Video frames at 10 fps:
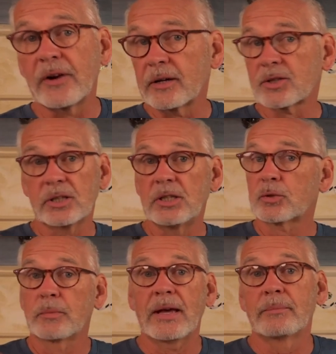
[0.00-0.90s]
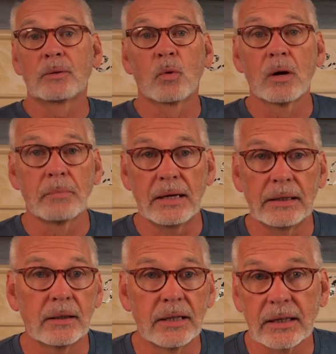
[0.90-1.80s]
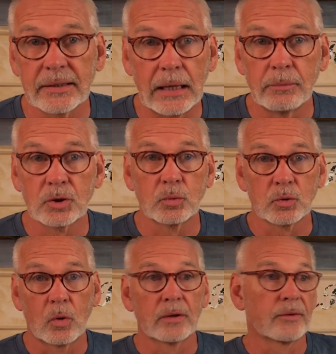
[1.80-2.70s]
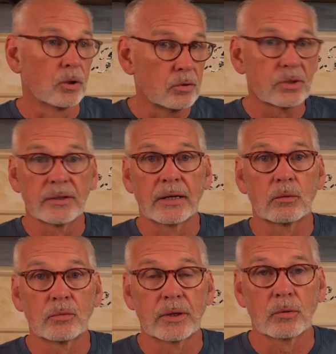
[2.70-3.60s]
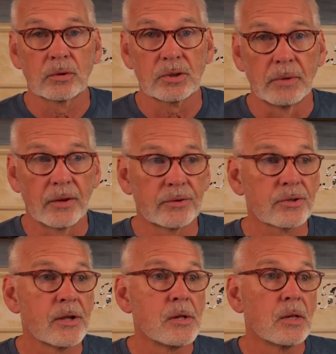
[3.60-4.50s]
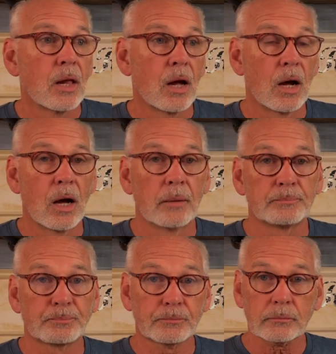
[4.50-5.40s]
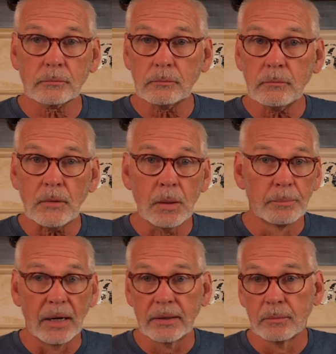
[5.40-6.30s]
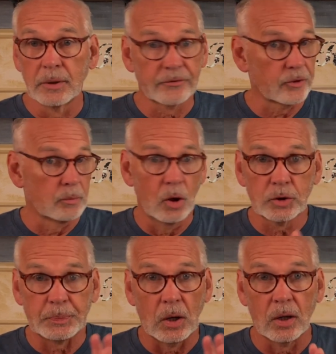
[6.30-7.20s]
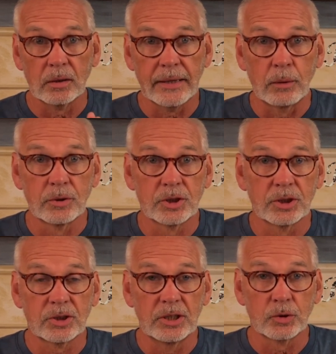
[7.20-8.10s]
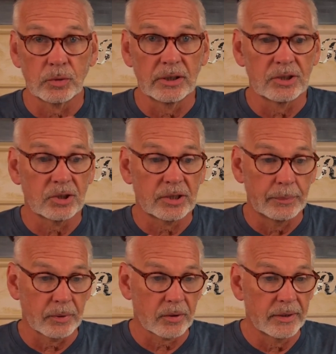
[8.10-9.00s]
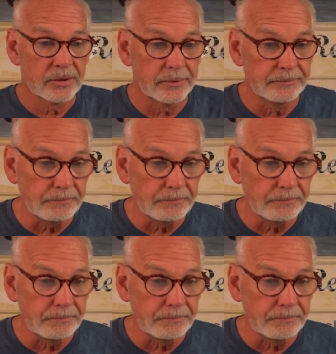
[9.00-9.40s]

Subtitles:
Pharisees may have been well-meaning. Nicodemus was one of those, and there were some others. But for the most part, they were just these religious hypocrites.